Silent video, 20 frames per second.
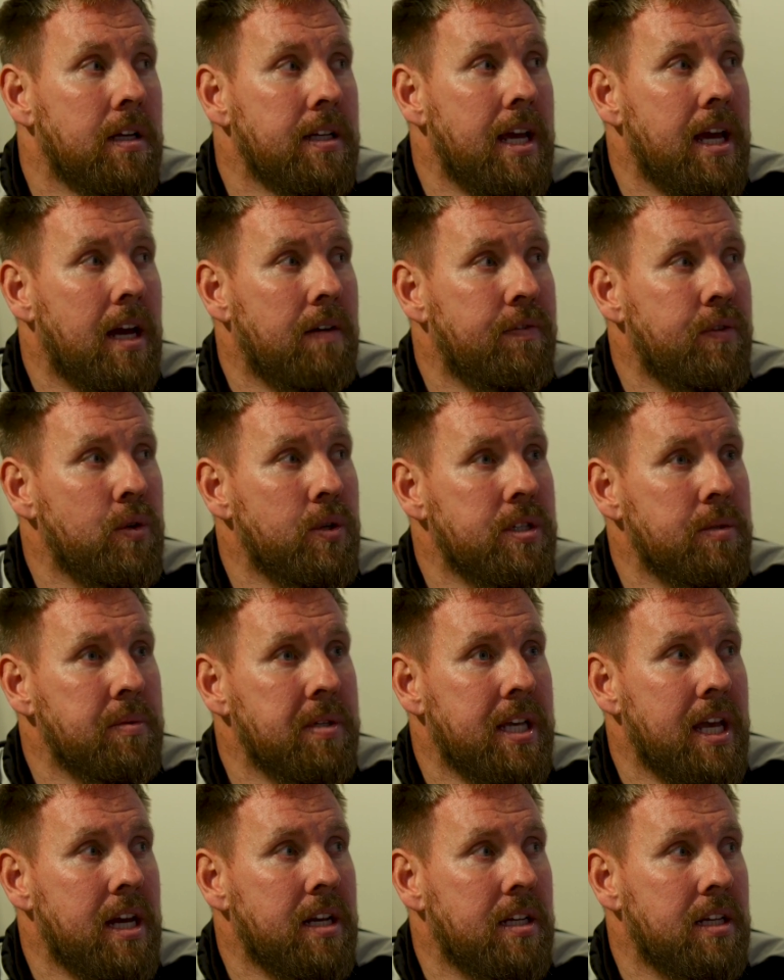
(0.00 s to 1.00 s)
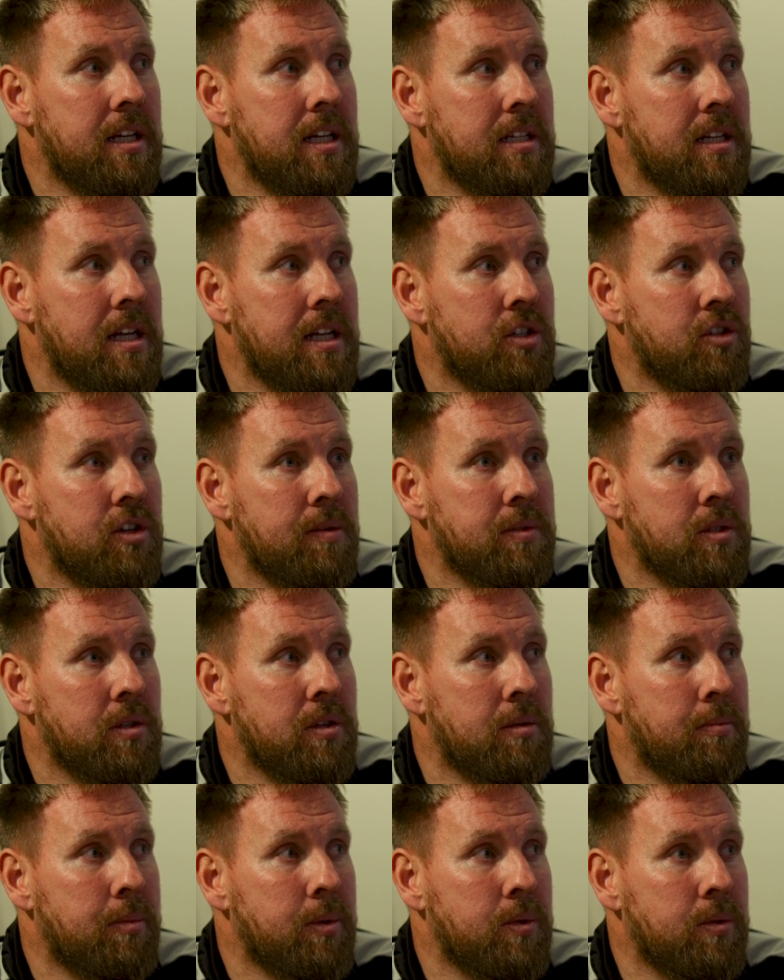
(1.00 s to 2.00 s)
Yeah, unfortunately with Kenton, he tripped
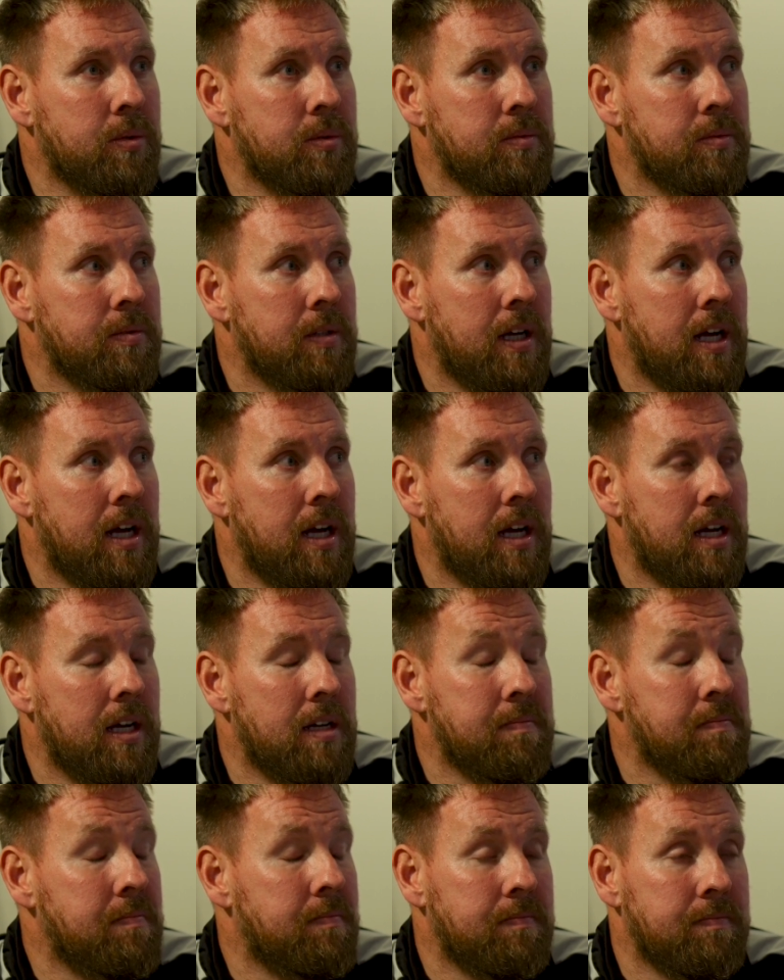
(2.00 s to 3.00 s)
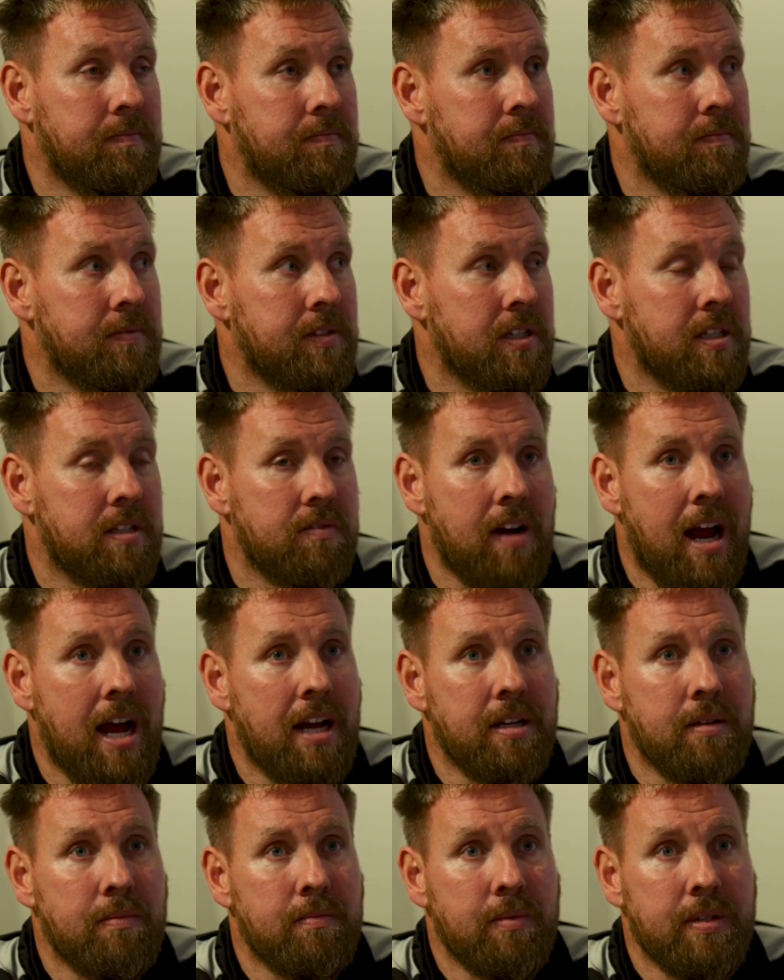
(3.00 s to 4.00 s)
on the ball, just
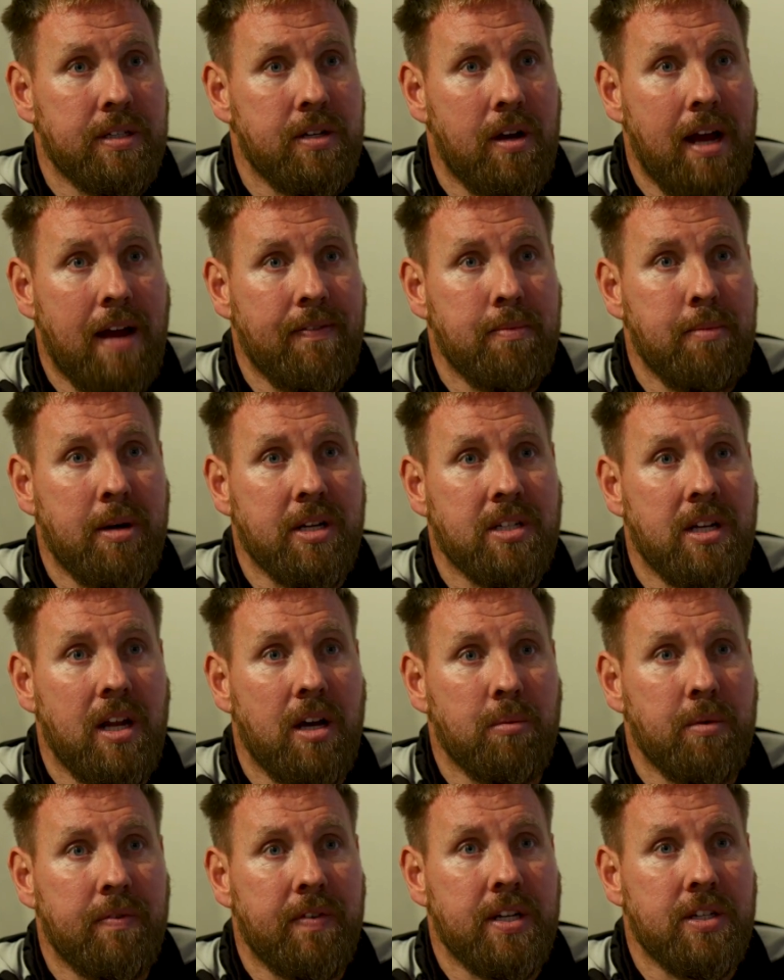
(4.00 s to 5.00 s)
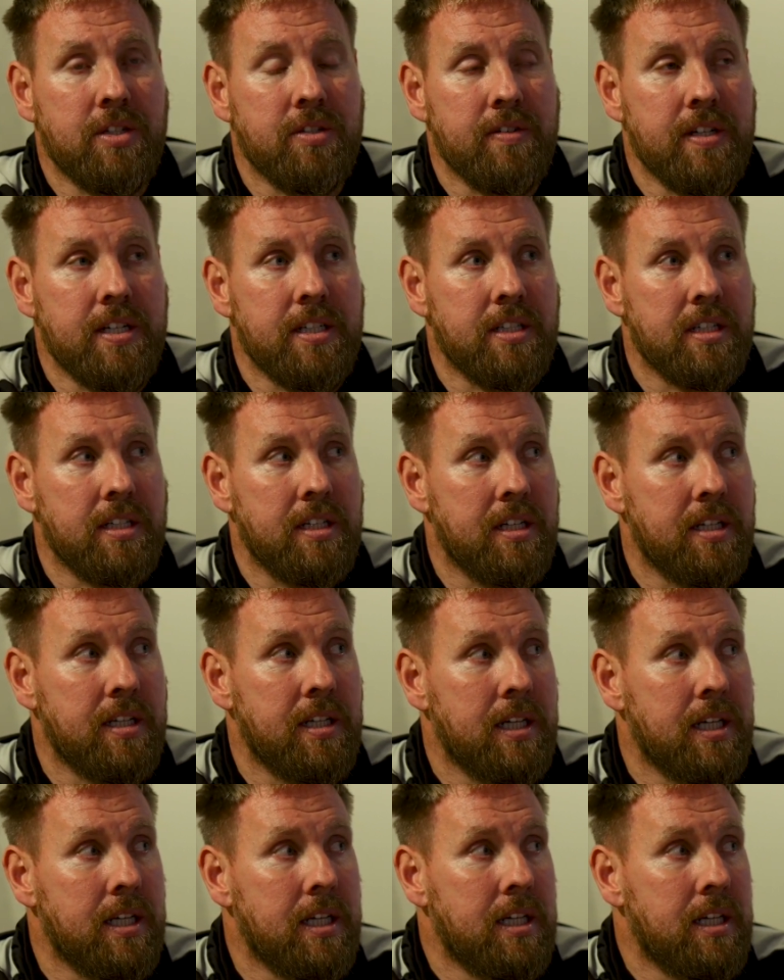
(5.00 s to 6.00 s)
random. We're not having much luck with injuries, and
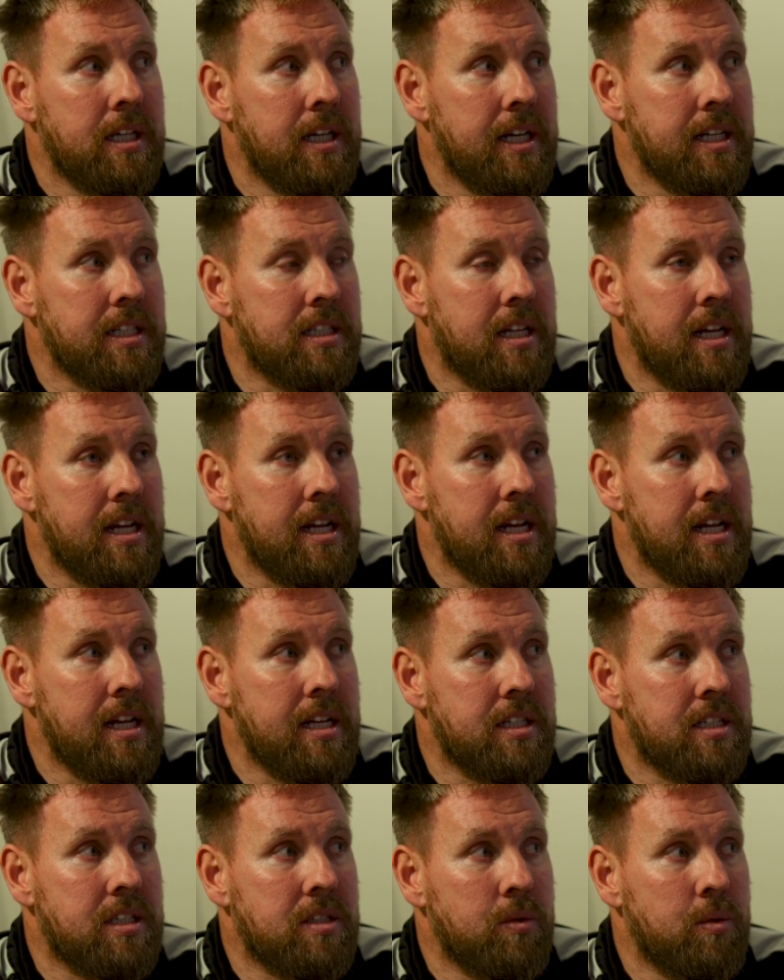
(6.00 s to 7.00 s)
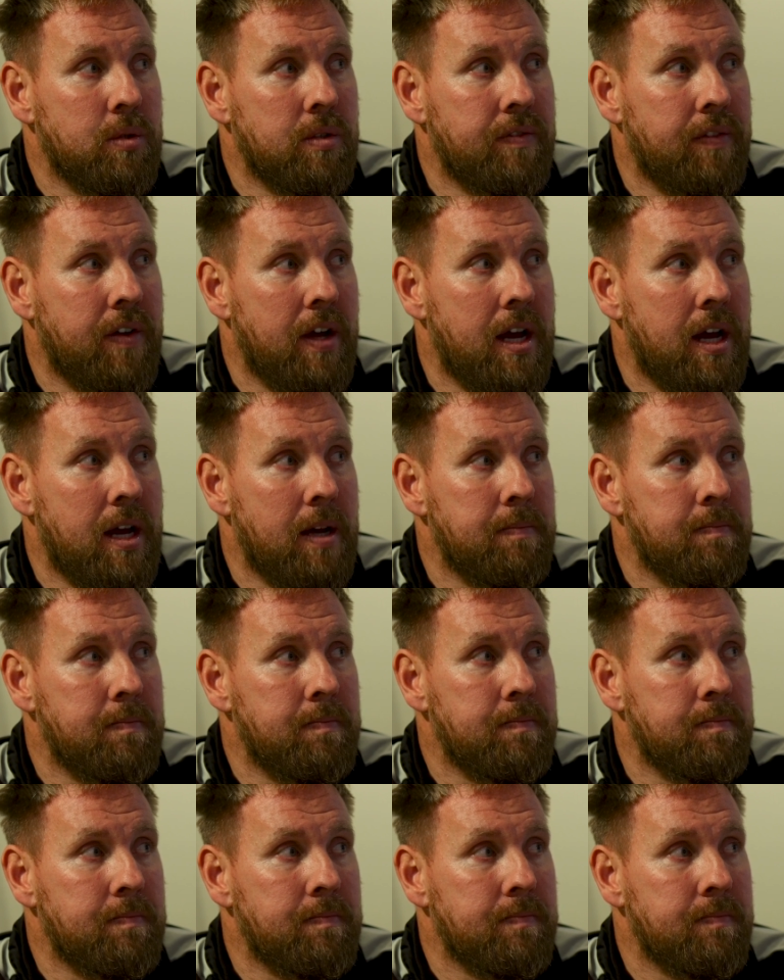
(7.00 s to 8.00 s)
he's sort
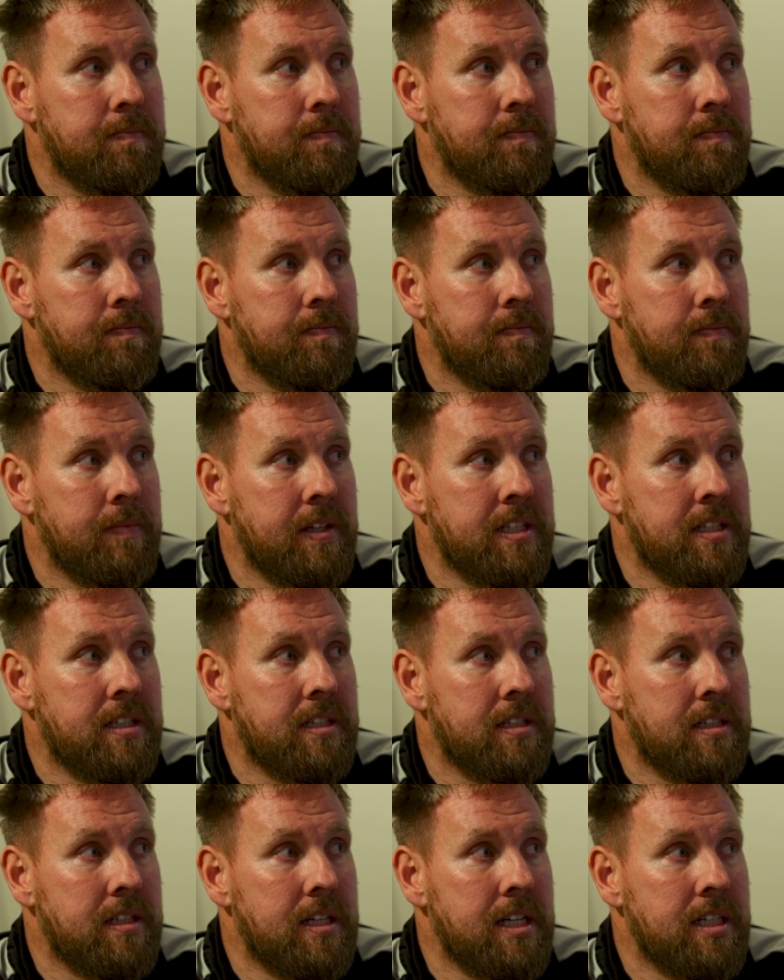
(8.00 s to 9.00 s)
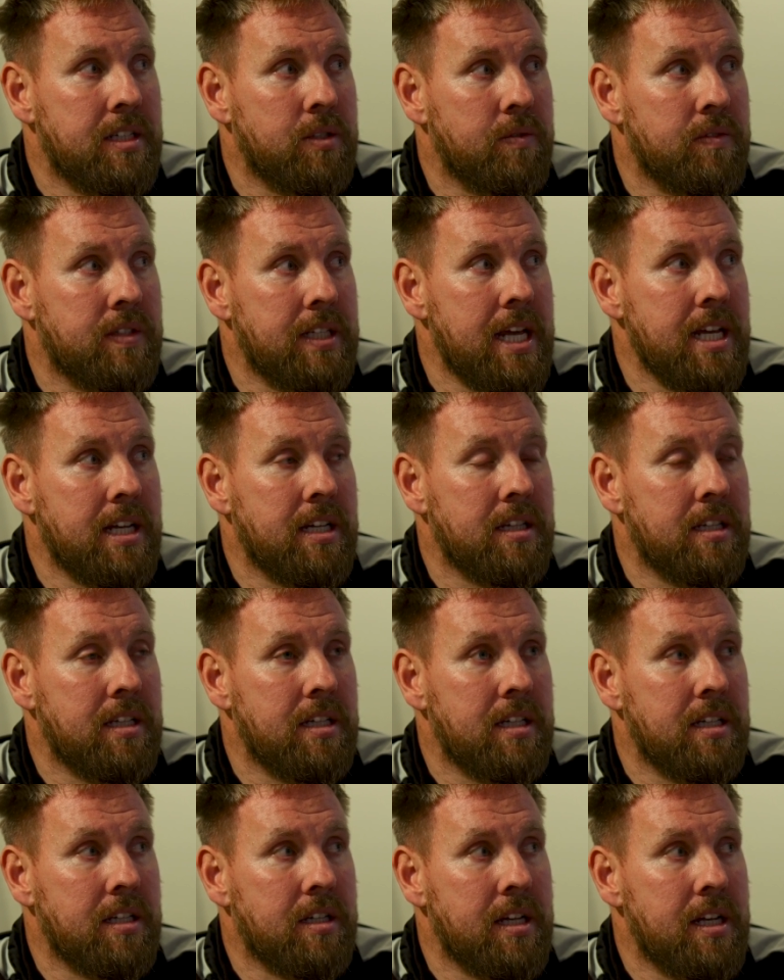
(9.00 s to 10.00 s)
of taken
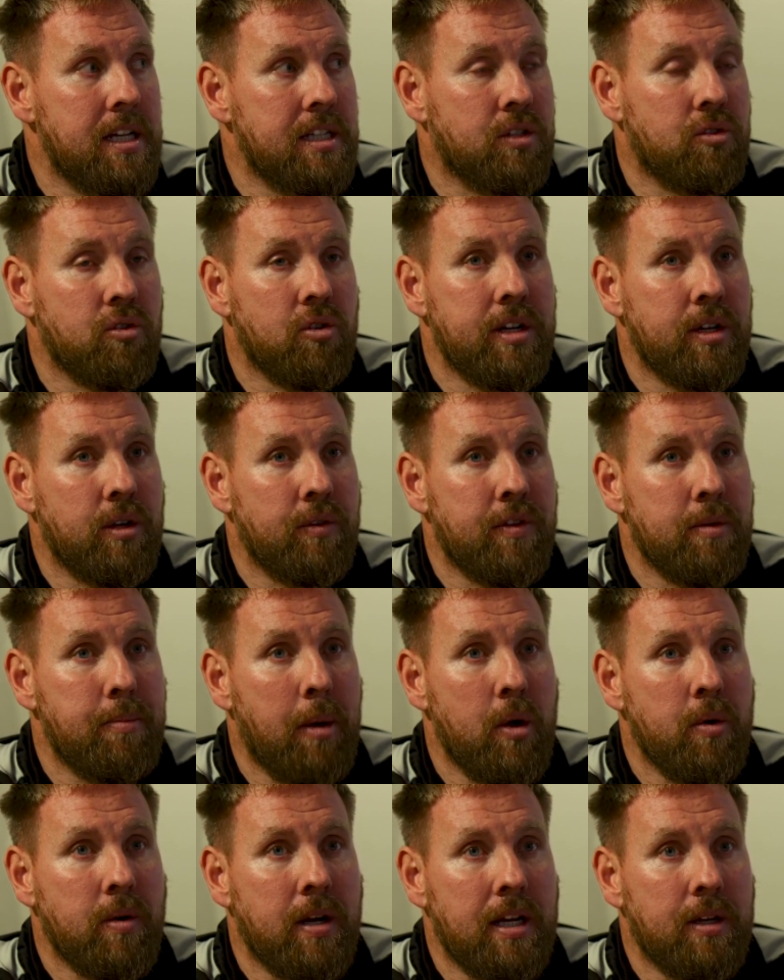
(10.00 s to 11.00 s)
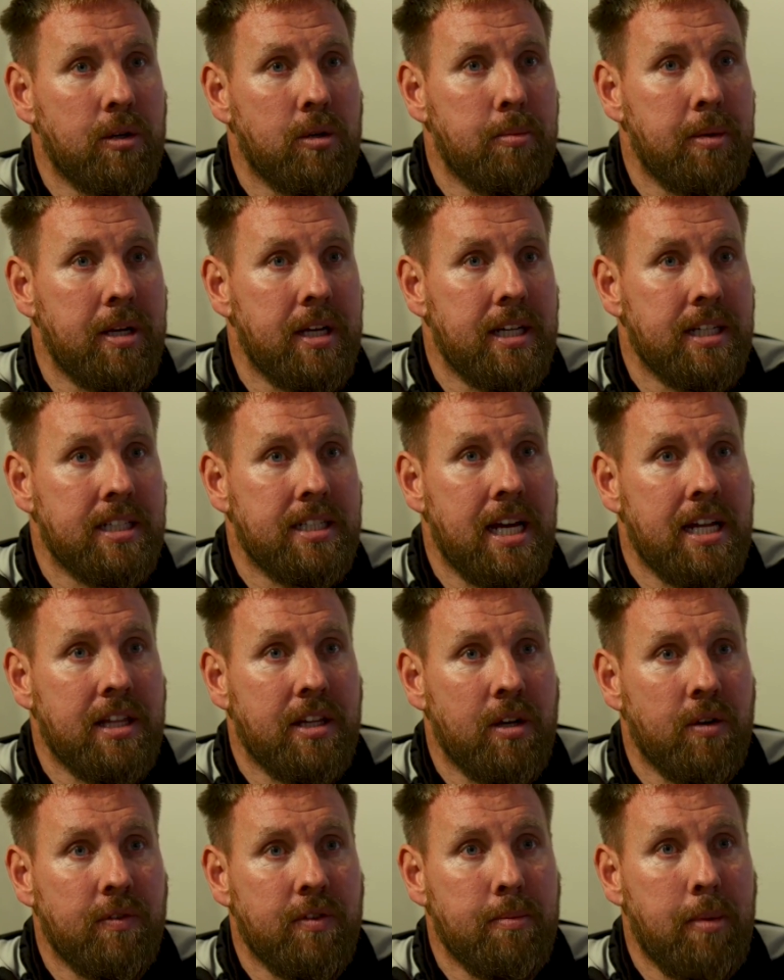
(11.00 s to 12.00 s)
his groin off the bone a little bit, his
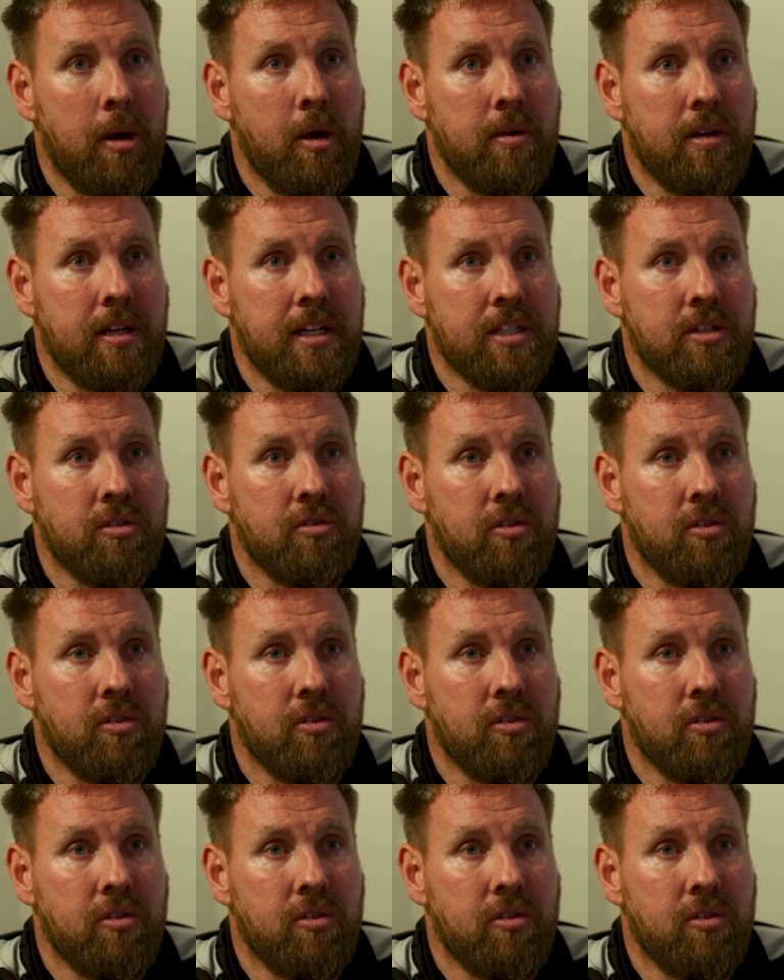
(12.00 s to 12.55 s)
tendon off the bone in his